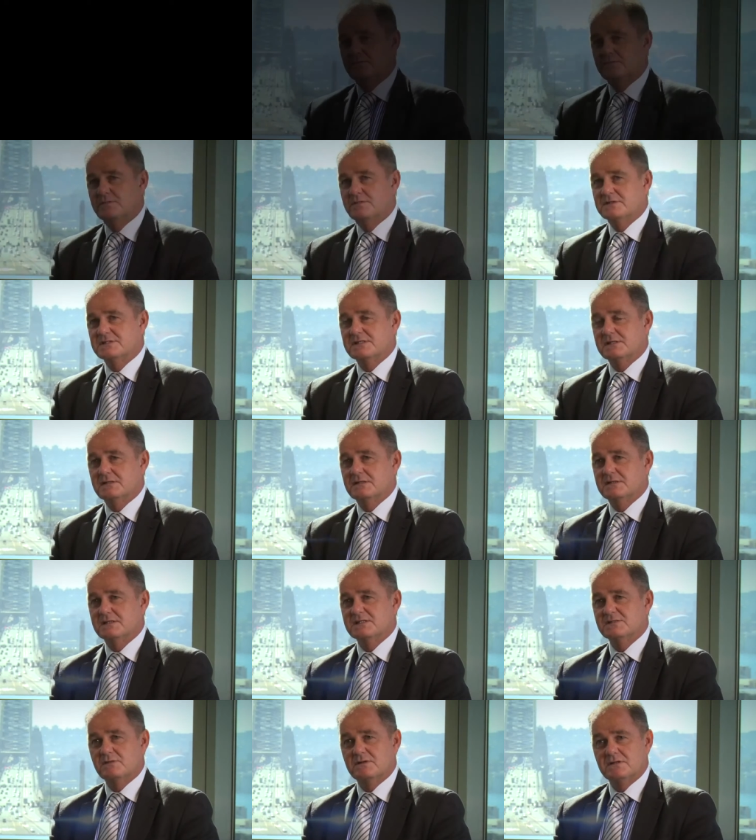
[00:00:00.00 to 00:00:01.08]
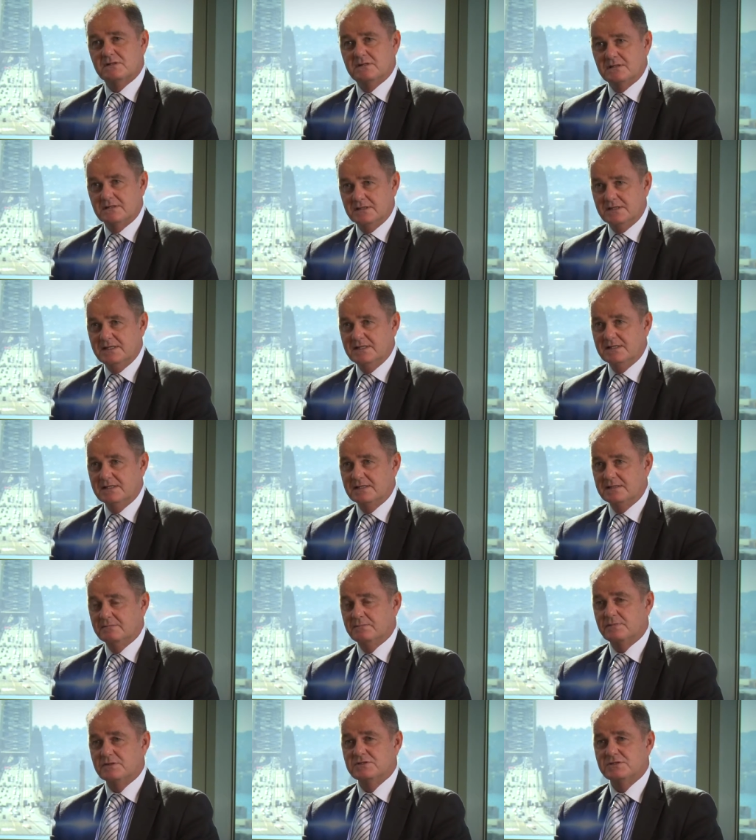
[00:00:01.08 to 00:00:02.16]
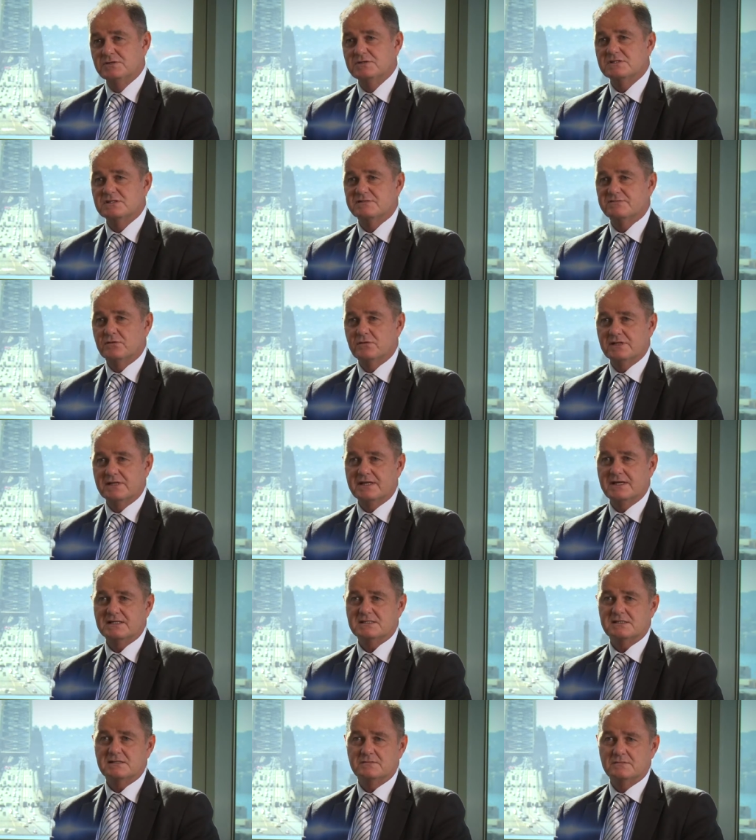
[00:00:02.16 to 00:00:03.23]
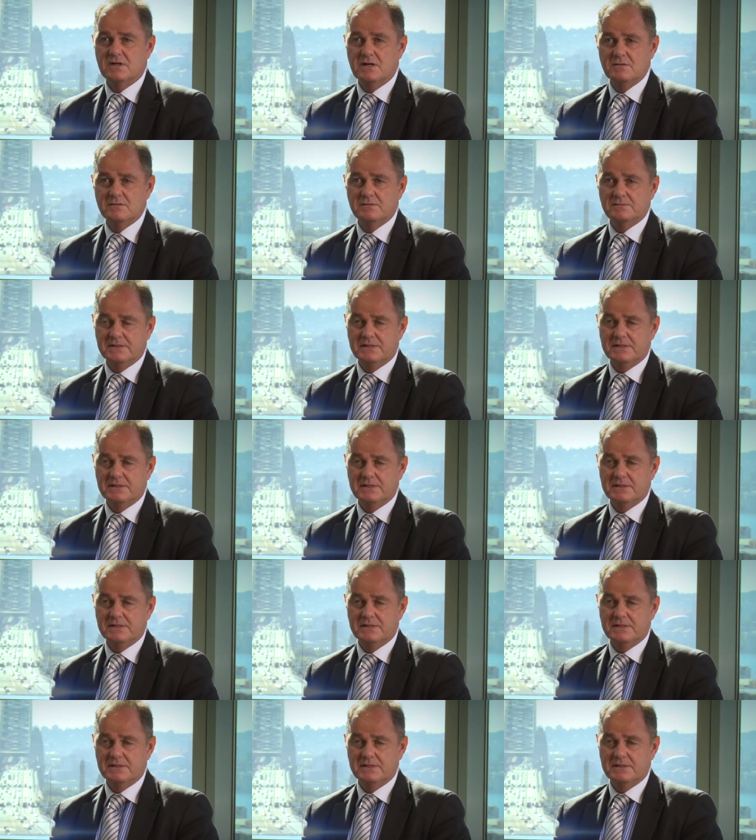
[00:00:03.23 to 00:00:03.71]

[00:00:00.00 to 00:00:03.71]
Brazil is one of the leading producers of oil and gas at the moment,